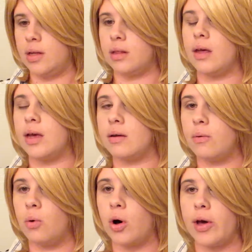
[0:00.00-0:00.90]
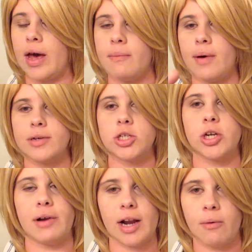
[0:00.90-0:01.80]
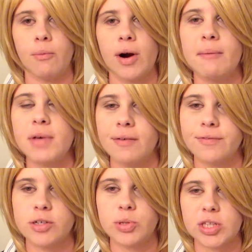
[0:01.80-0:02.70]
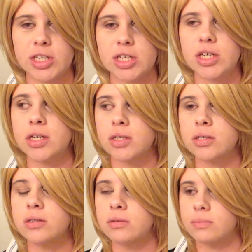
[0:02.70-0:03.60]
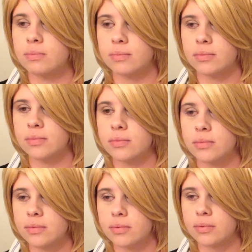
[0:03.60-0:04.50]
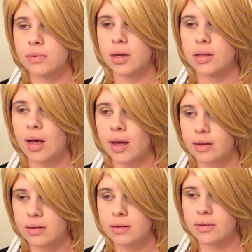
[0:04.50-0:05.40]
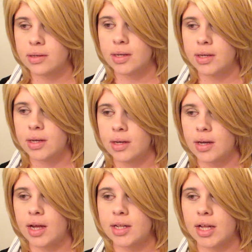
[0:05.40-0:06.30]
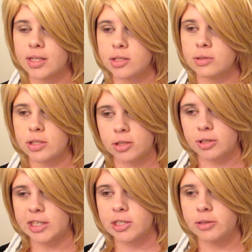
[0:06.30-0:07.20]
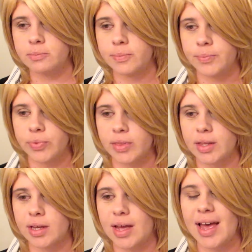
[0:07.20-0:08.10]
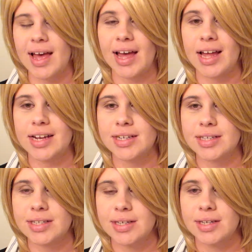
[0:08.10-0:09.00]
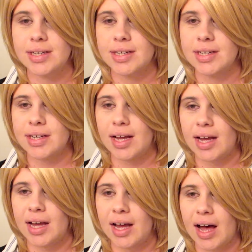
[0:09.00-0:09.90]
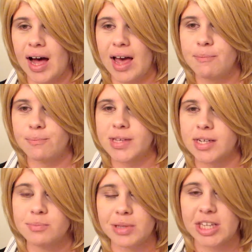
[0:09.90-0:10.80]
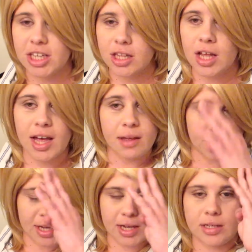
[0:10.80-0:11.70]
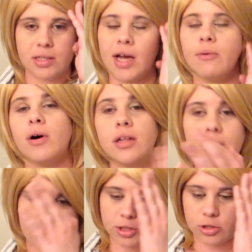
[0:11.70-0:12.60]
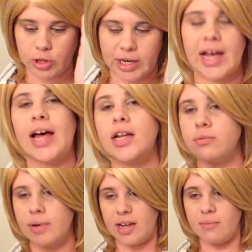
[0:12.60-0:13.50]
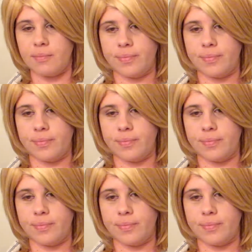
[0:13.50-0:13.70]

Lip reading: Like, okay, I'm going to show you right now. Where I'm comfortable looking is like that. And that looks really strange. And I tend to blink a lot because I want to look straight ahead, right?